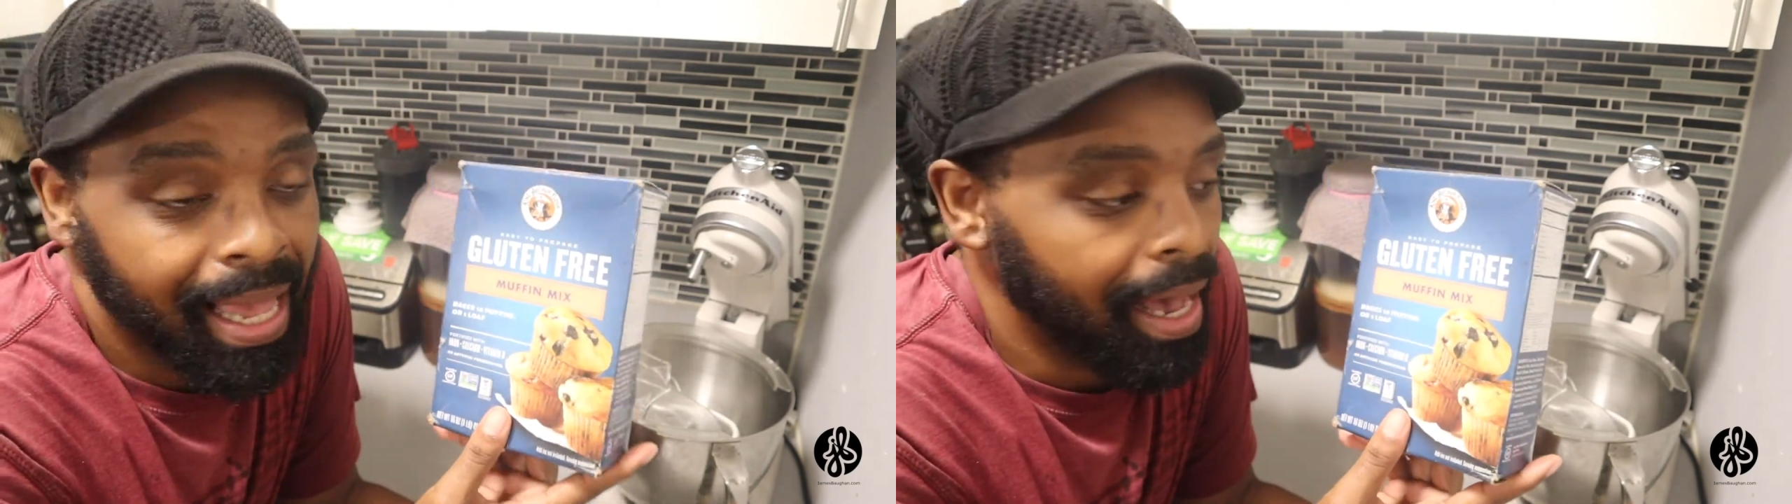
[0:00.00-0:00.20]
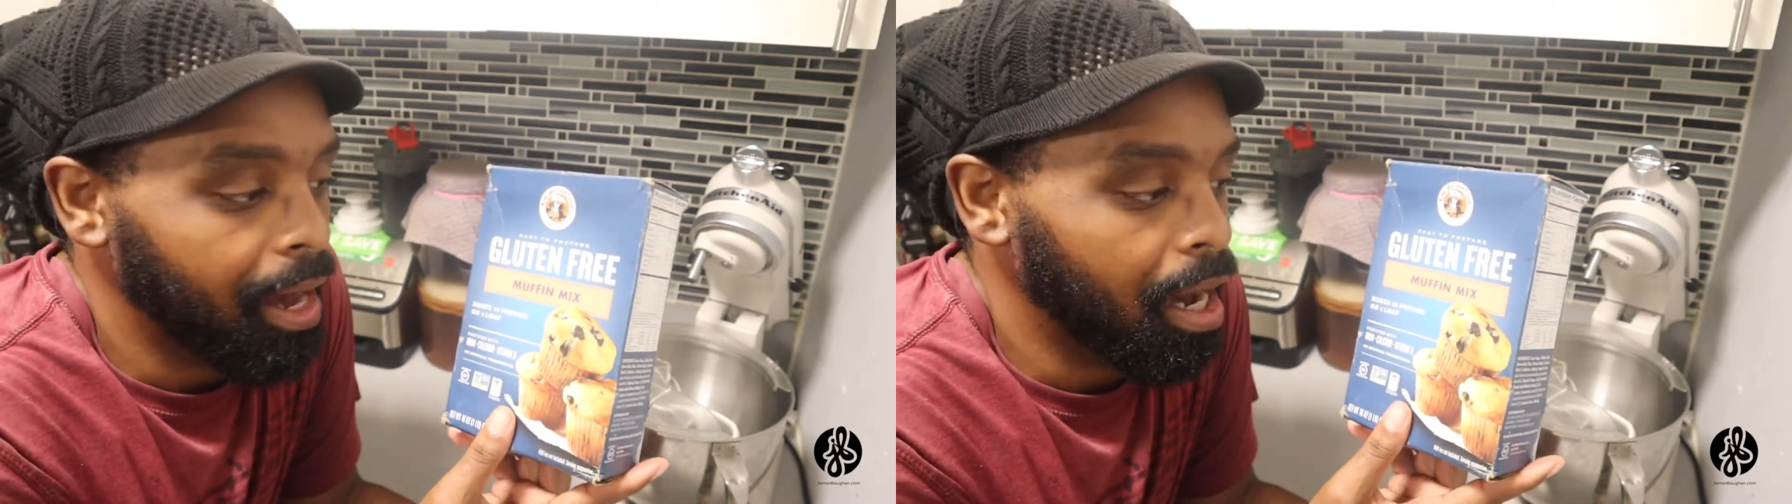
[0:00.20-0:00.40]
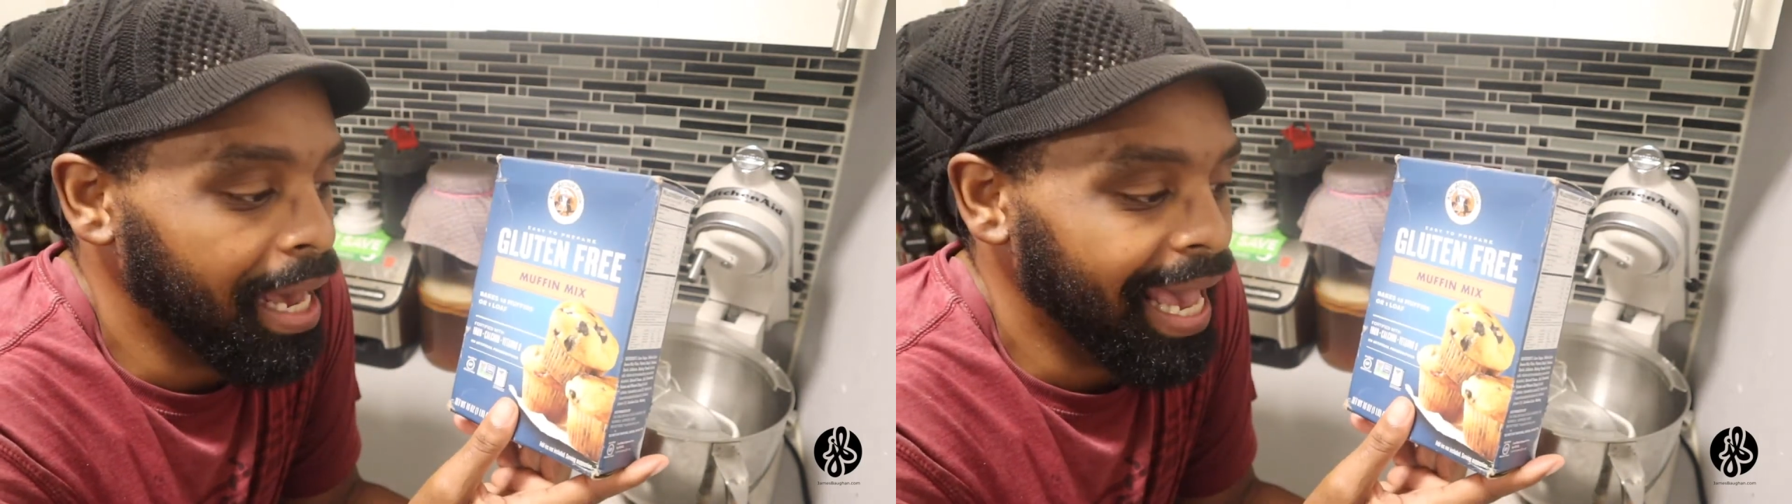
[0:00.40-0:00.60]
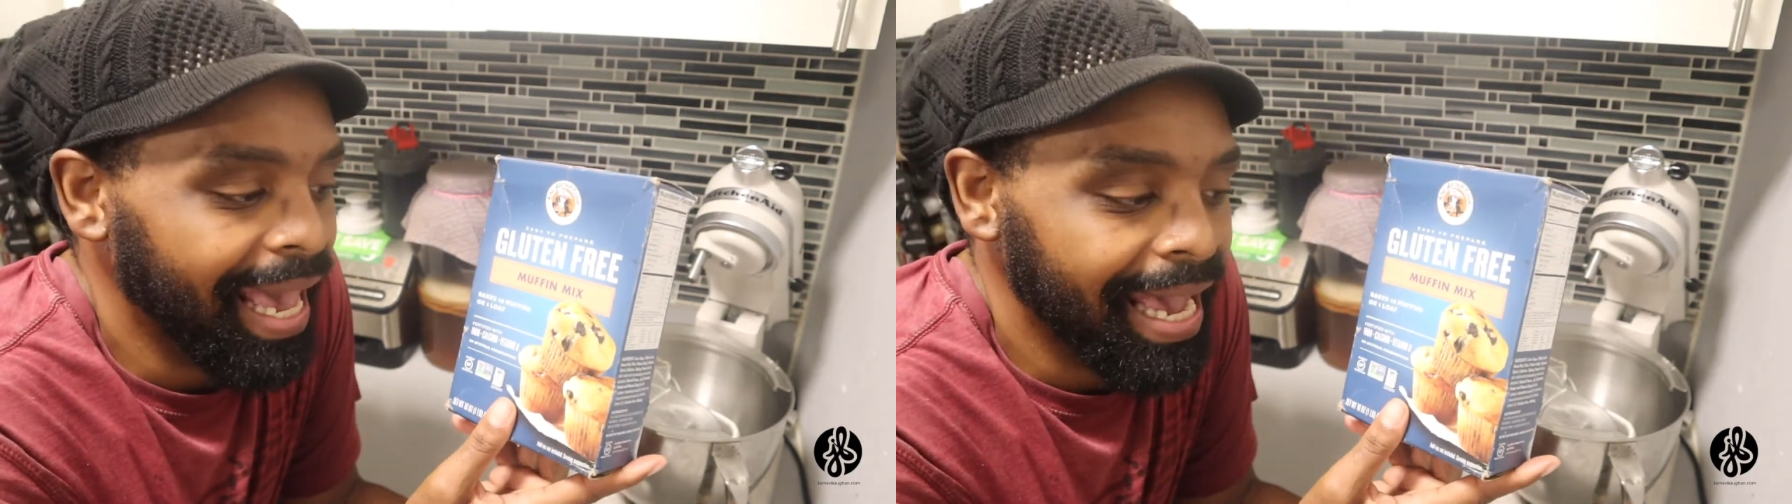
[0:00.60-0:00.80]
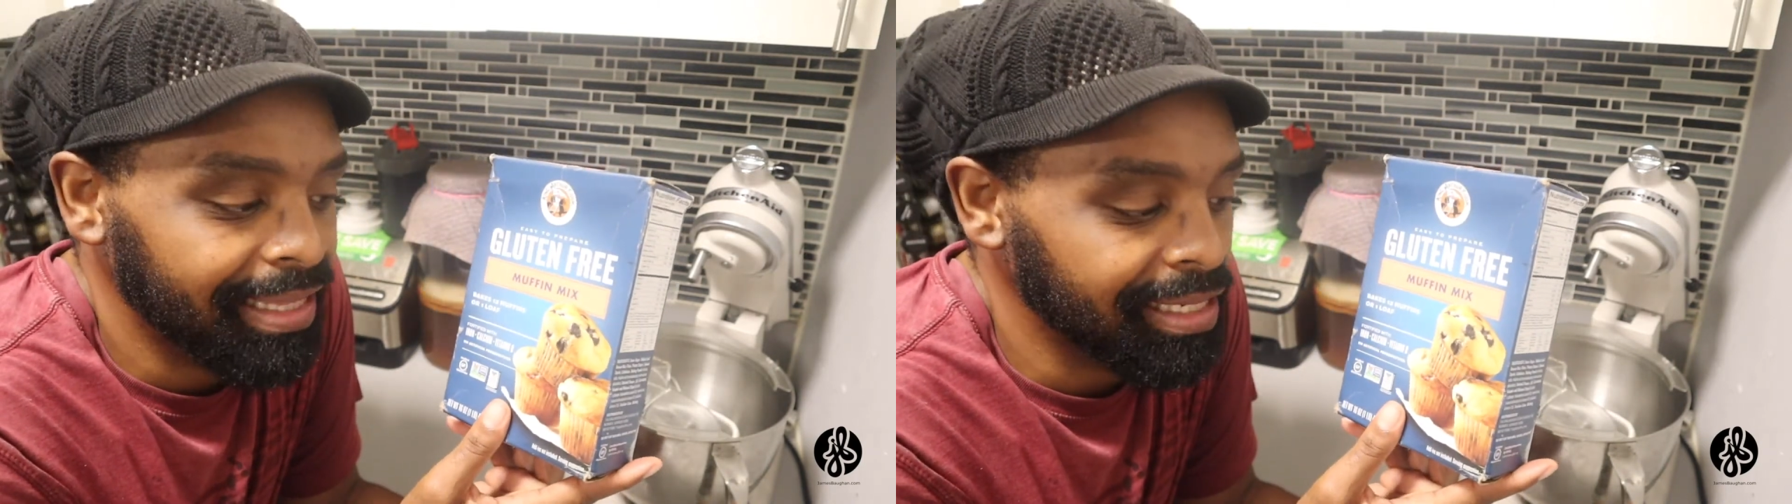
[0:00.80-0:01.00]
I
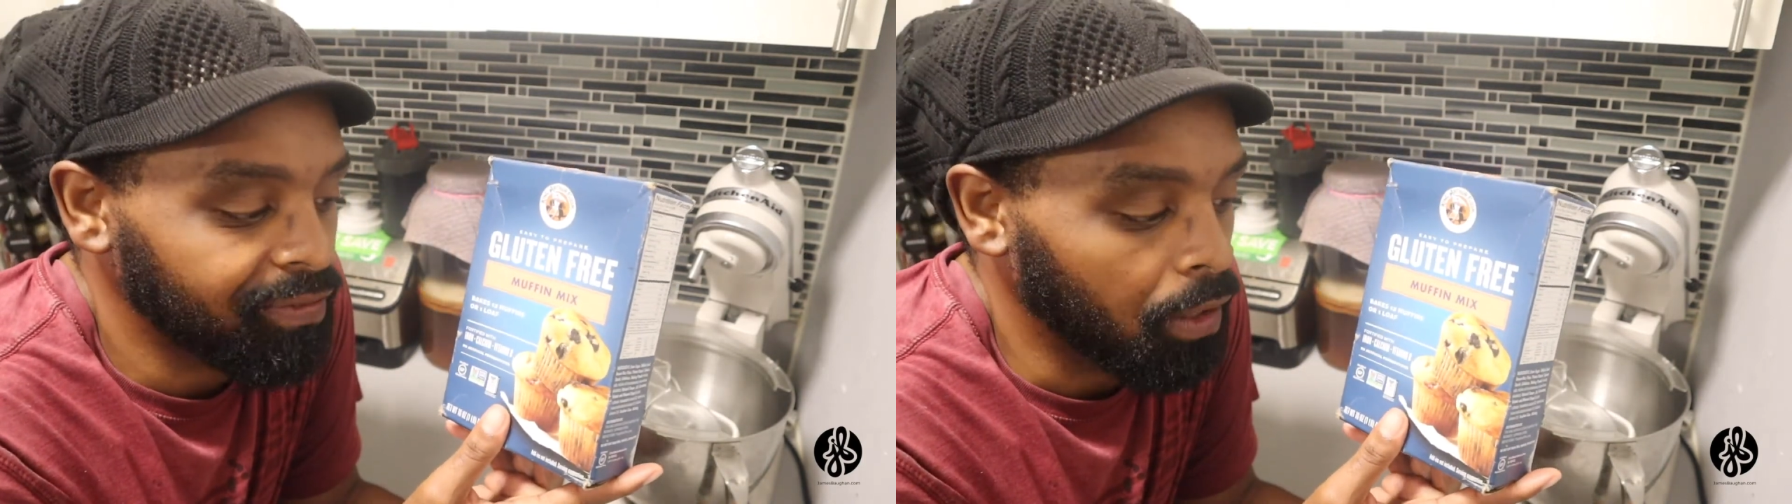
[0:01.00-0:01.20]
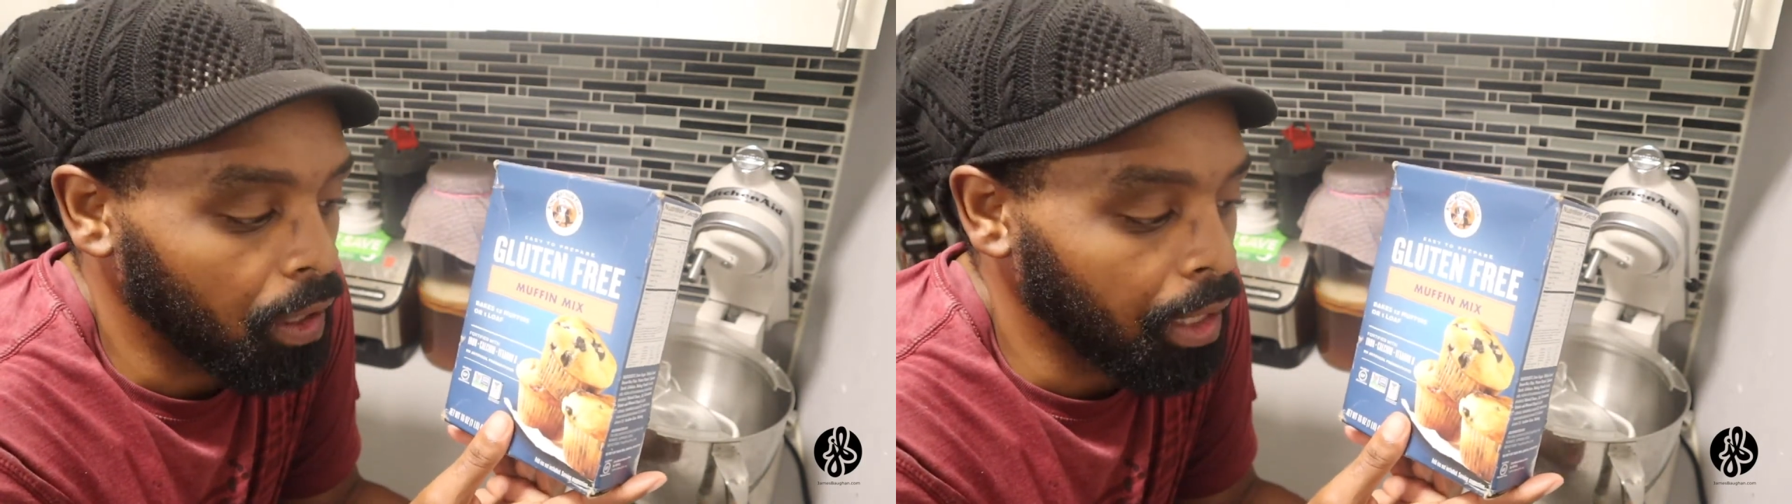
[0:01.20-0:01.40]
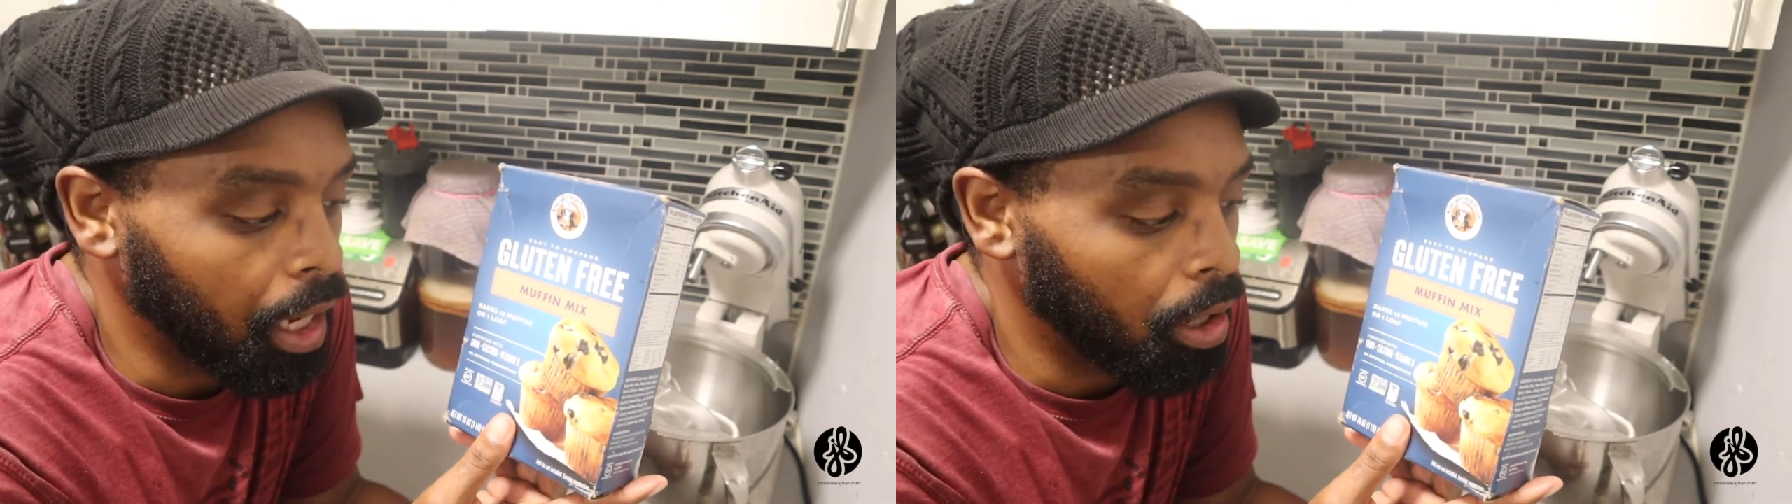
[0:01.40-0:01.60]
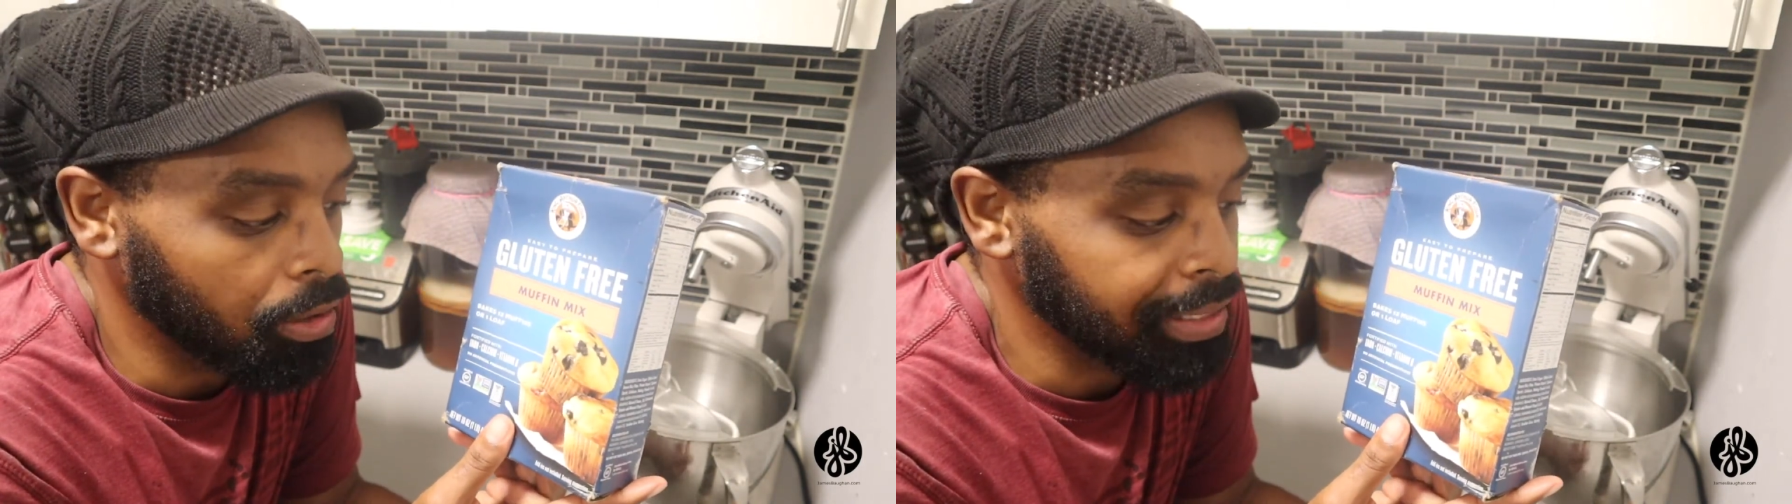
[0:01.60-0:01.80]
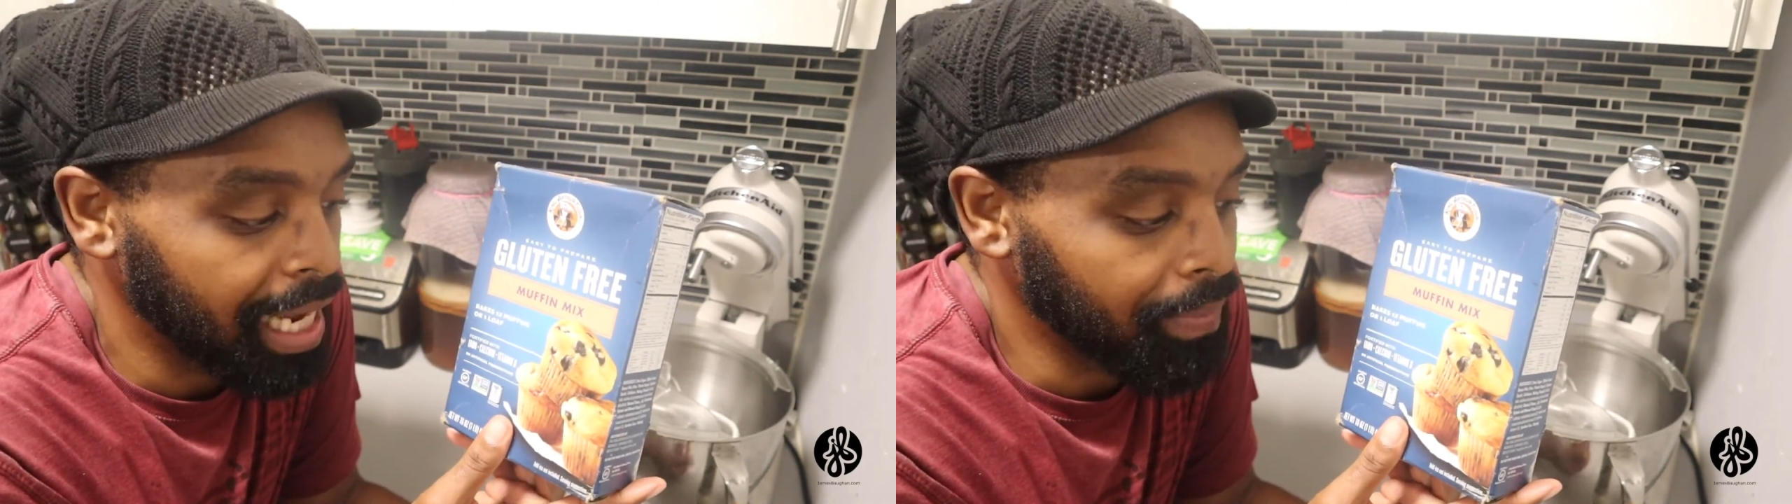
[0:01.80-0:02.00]
had this for a long
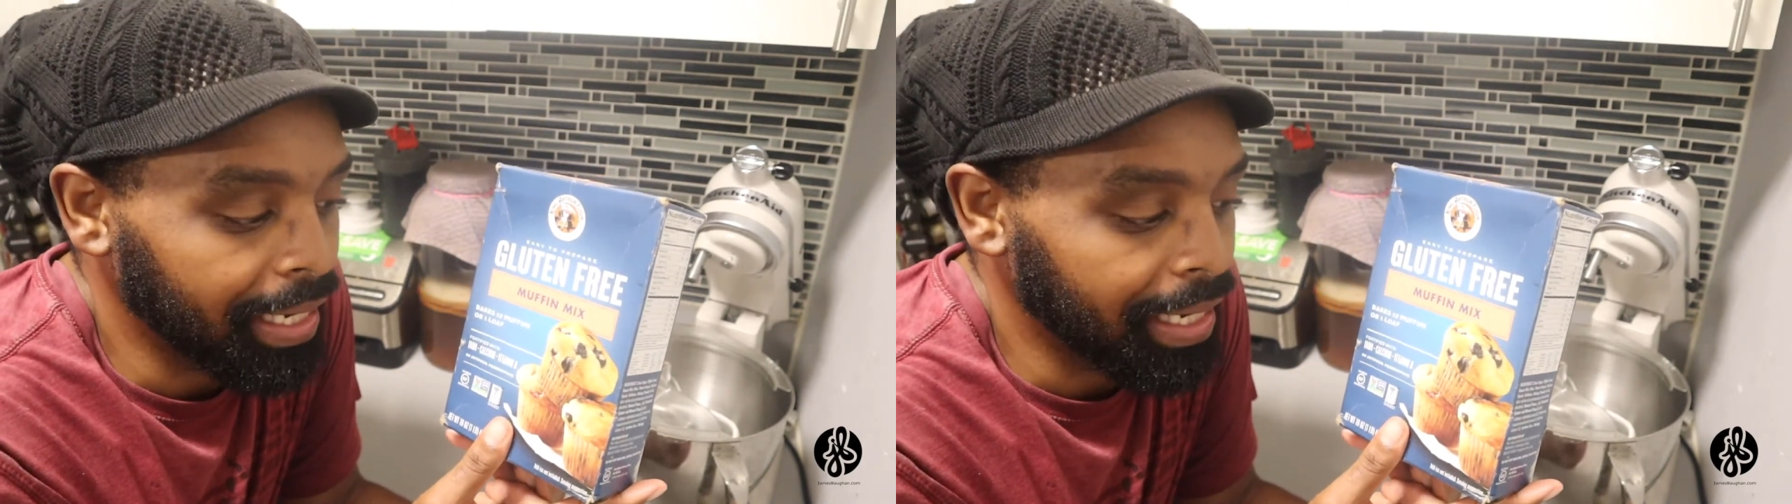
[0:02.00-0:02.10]
time.